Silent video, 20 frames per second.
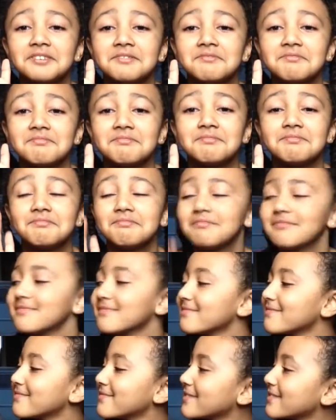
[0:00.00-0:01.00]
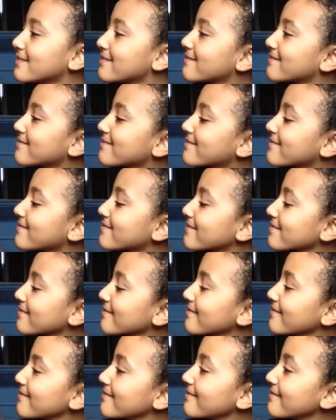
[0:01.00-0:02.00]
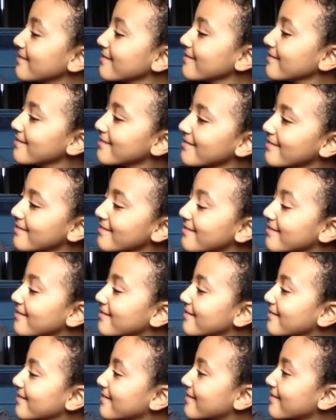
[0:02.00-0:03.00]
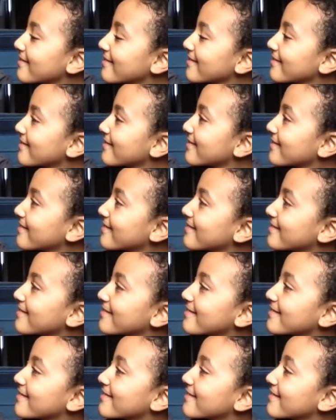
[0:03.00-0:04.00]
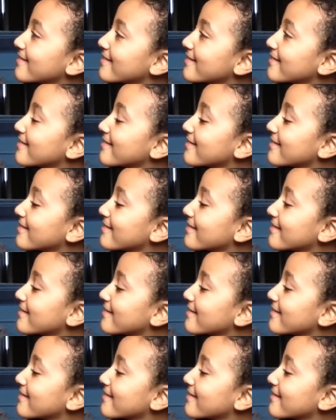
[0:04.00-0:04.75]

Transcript: (silent)